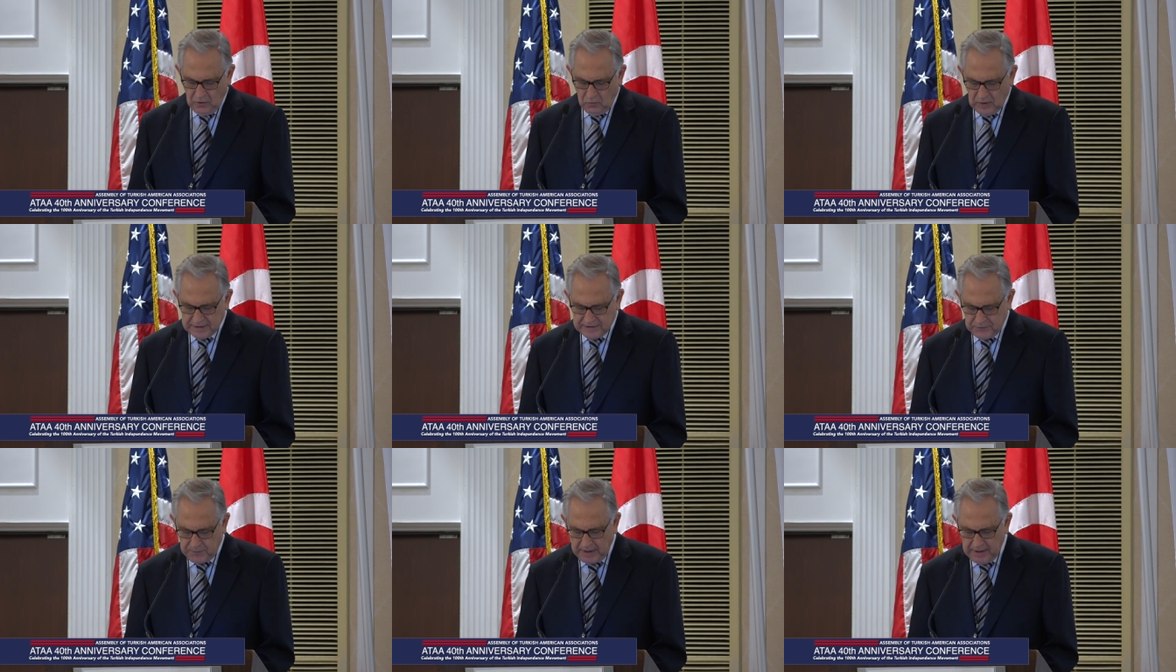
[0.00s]
was
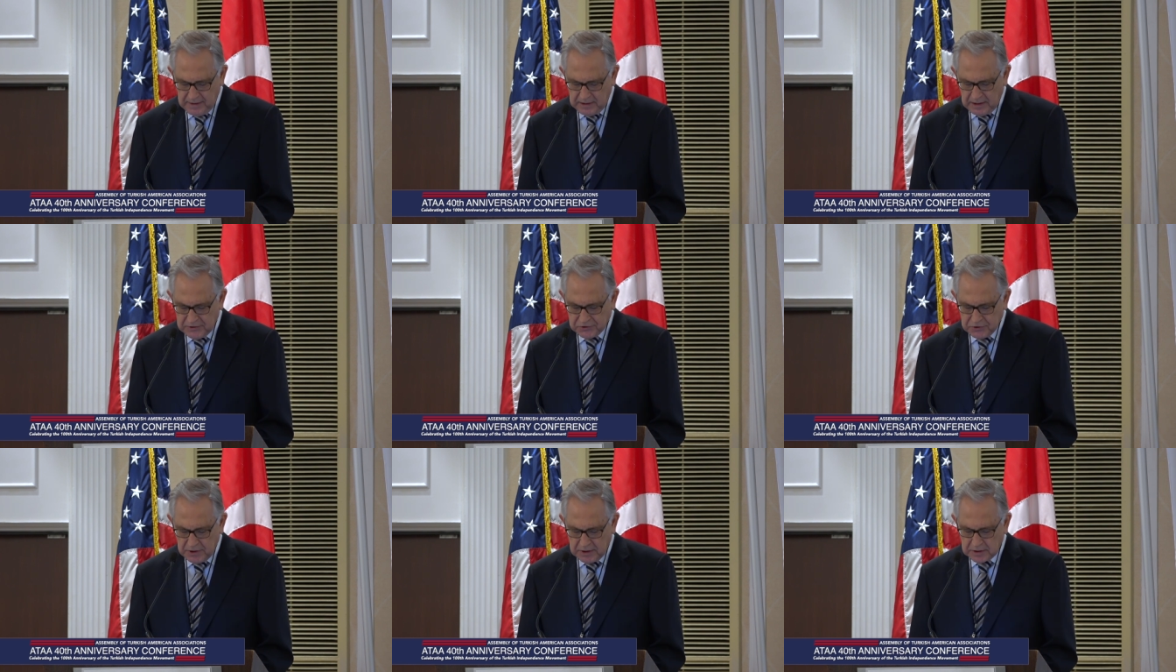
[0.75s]
spent in a
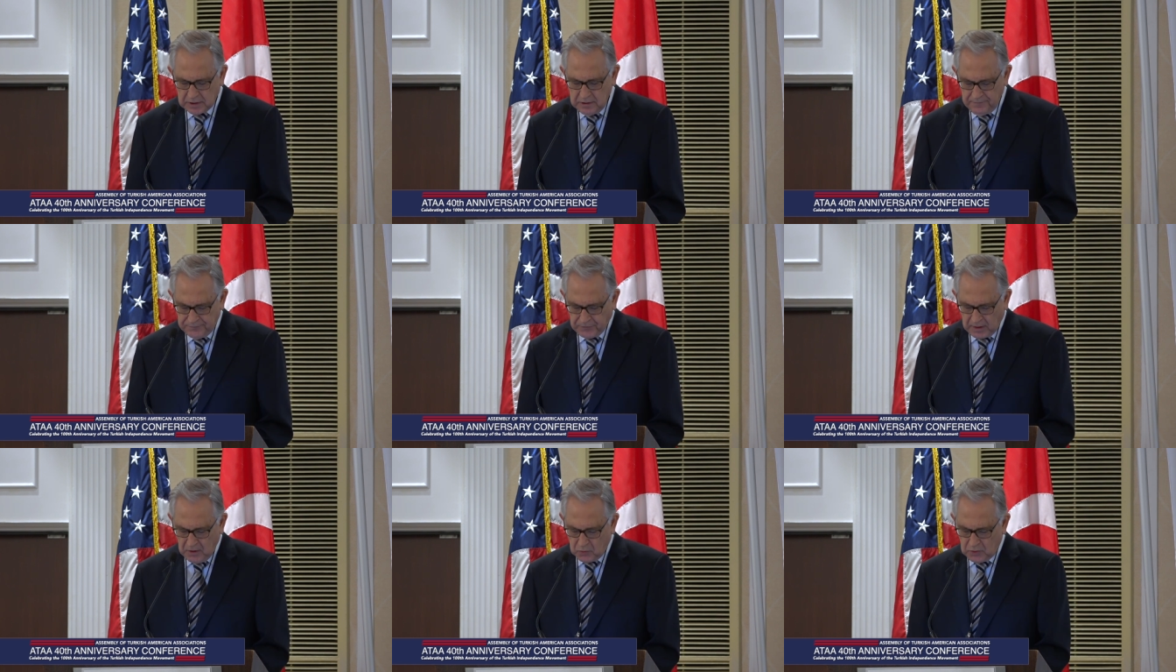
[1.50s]
struggle
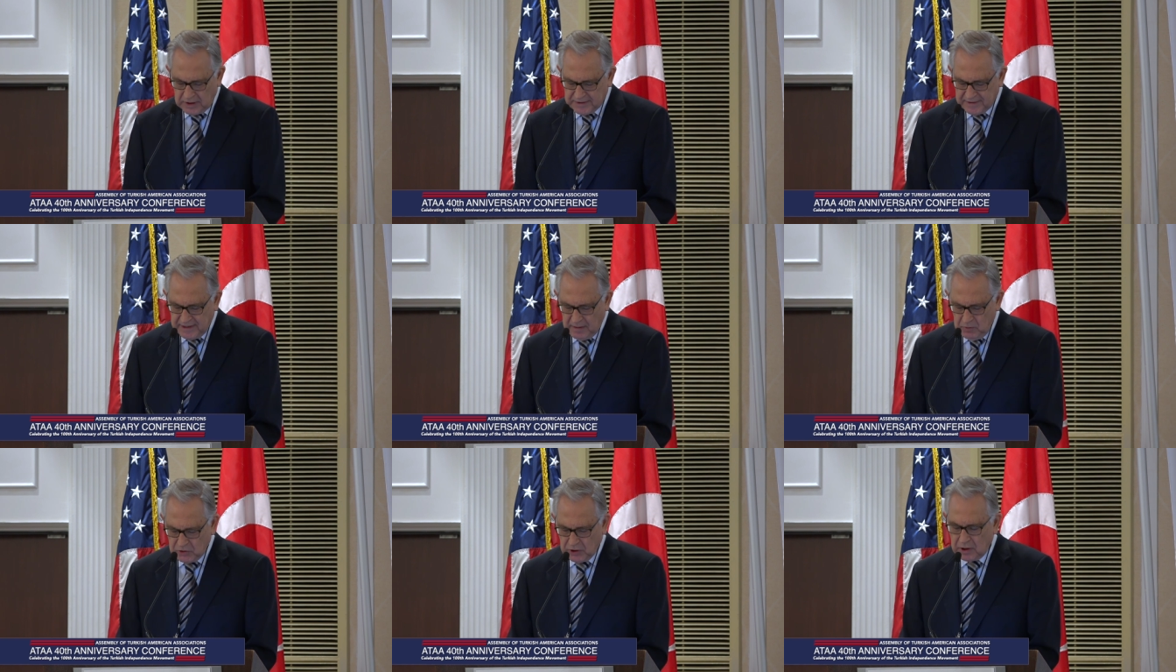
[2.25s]
to
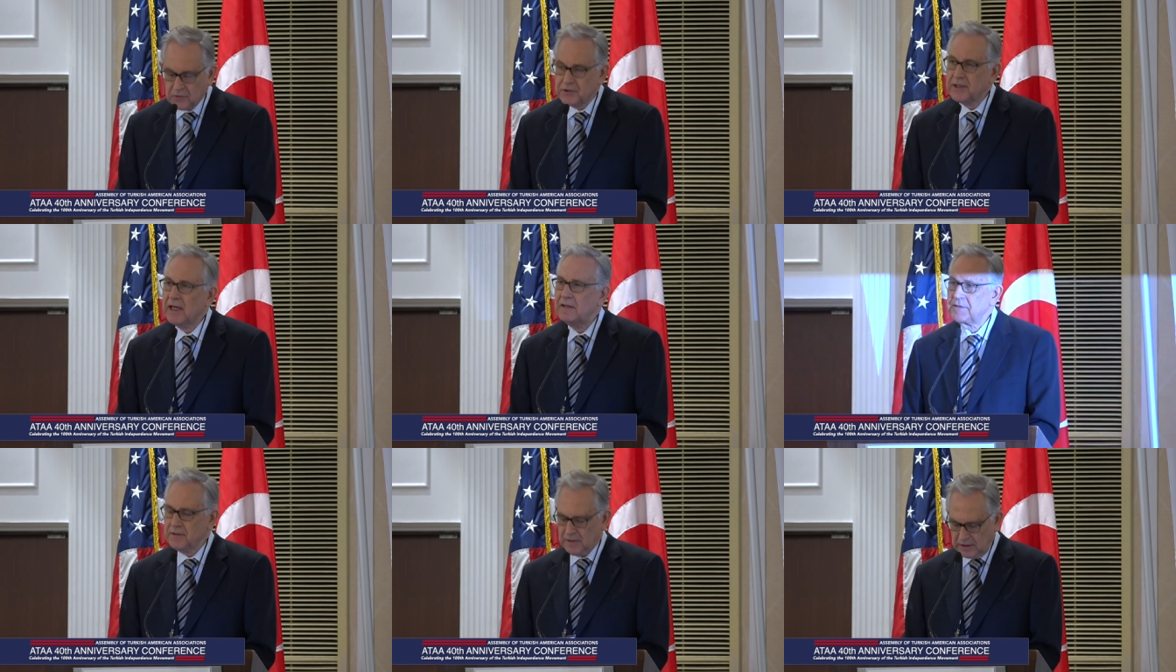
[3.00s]
establish
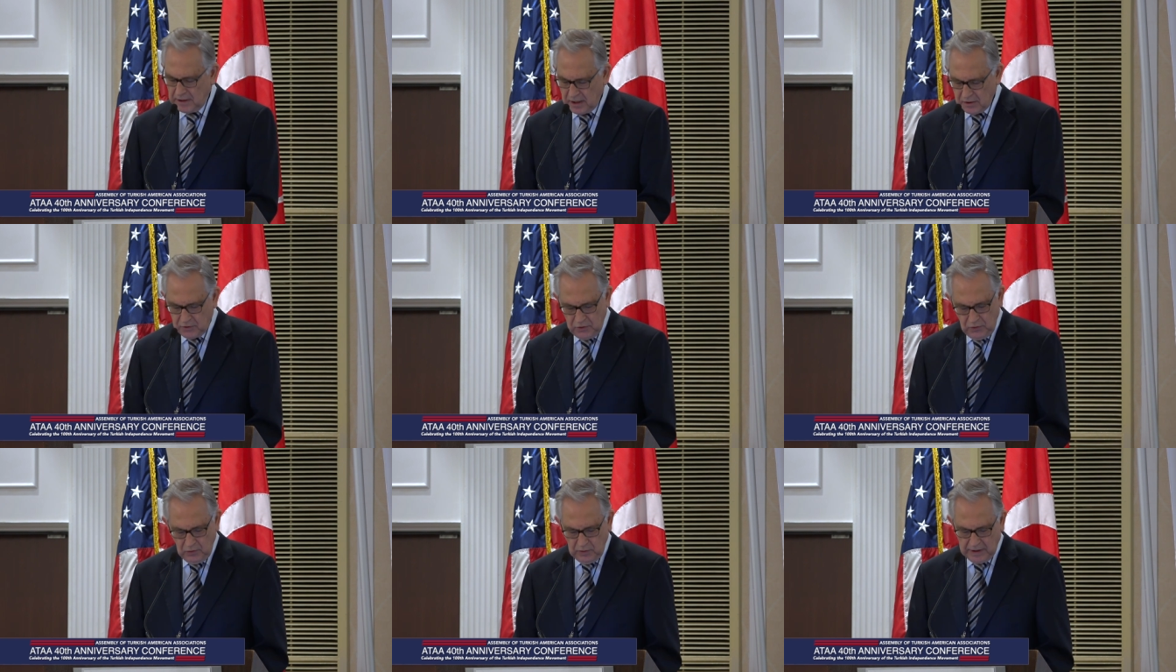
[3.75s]
ourselves in our
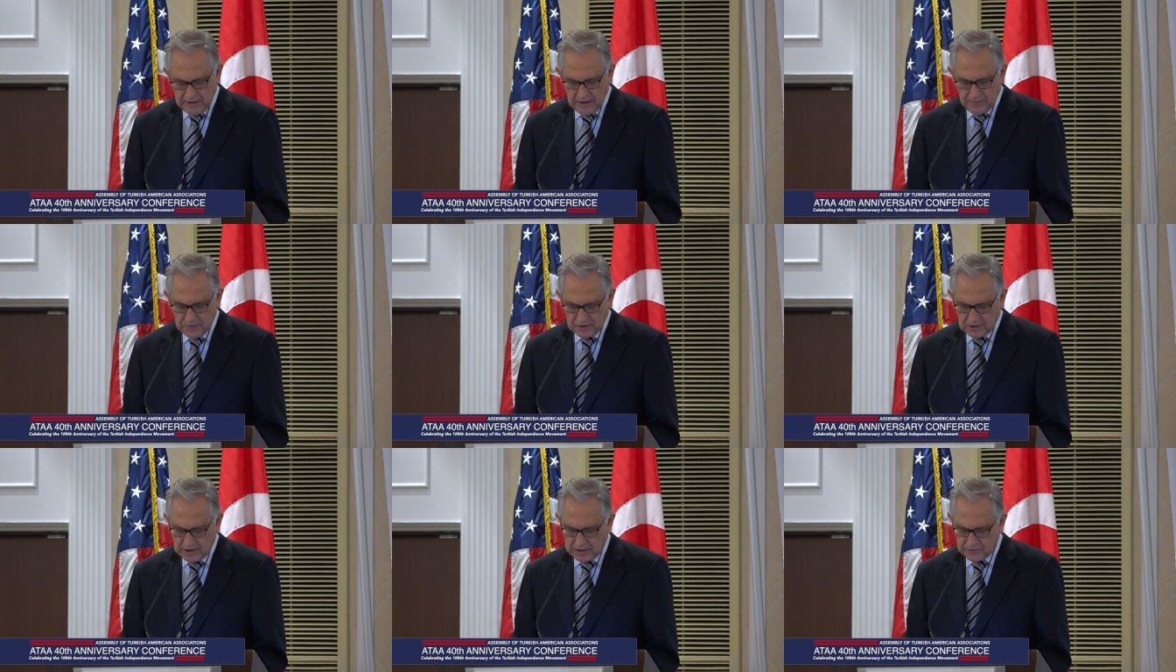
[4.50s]
newly
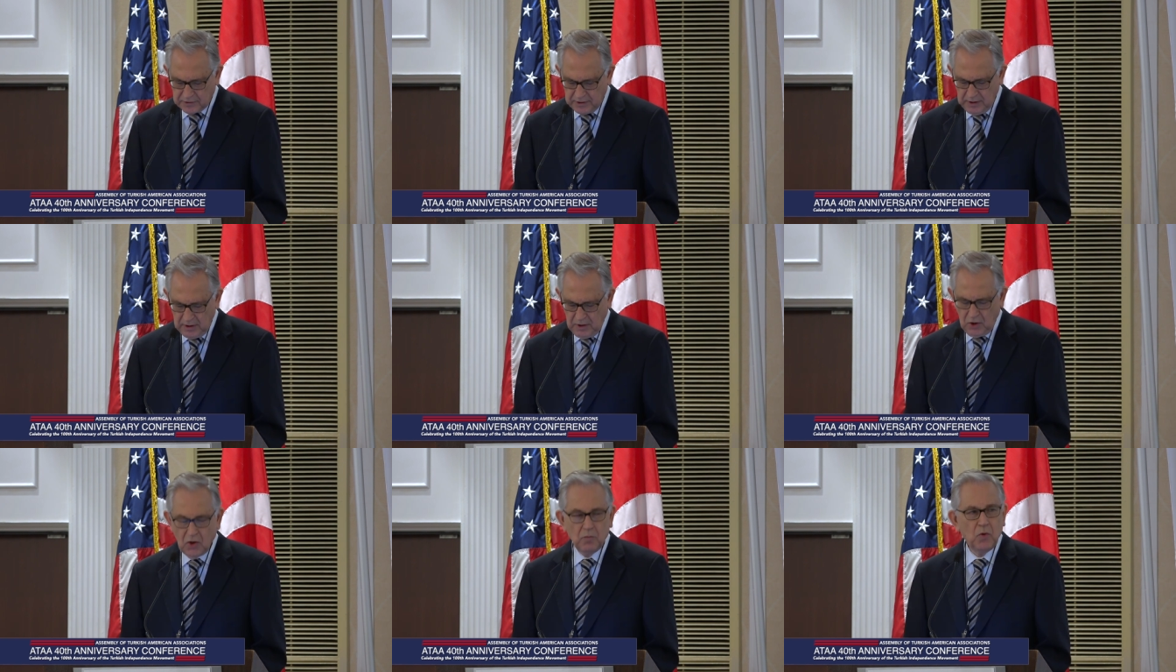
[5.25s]
adopted country
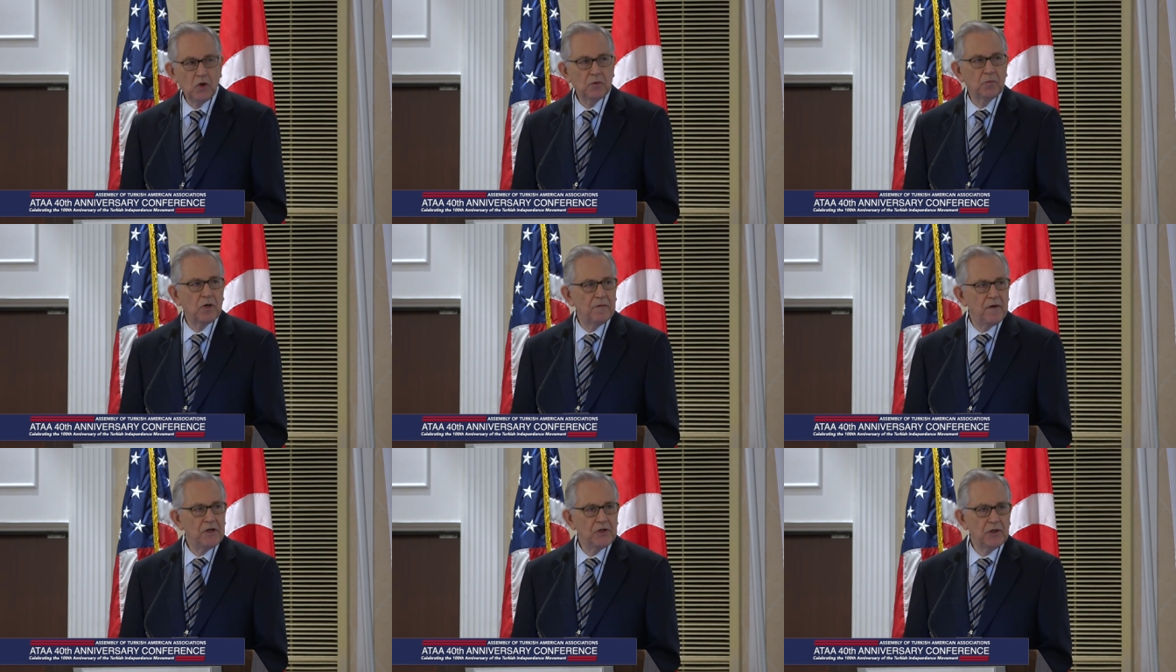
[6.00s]
both
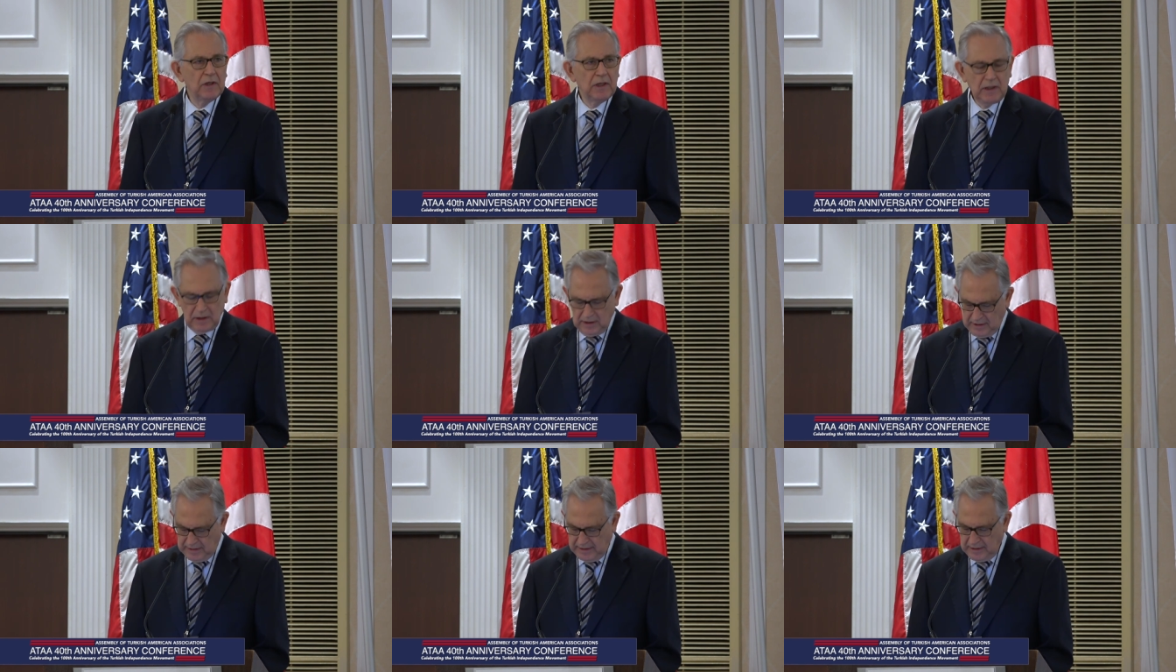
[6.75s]
professionally
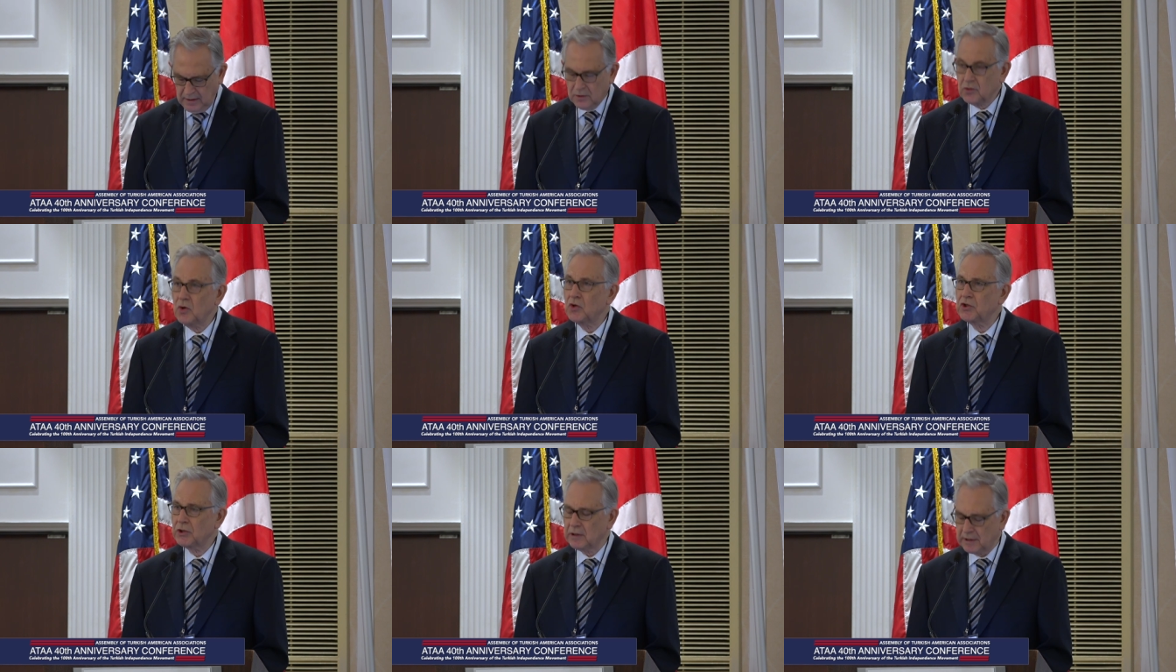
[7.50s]
and
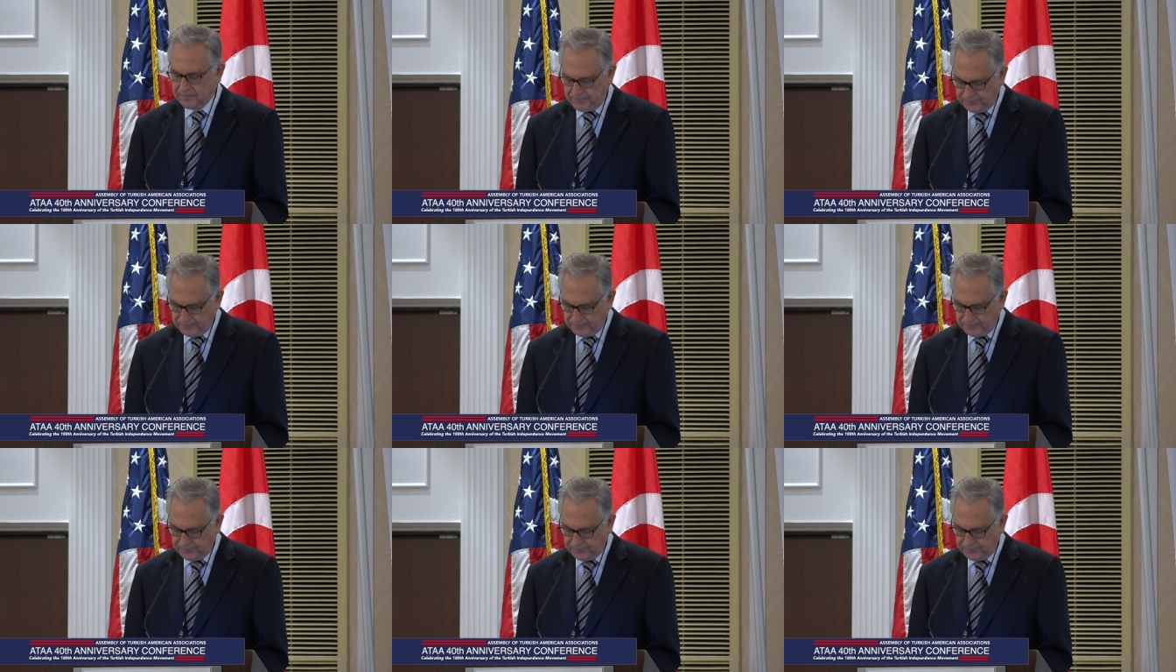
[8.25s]
socially.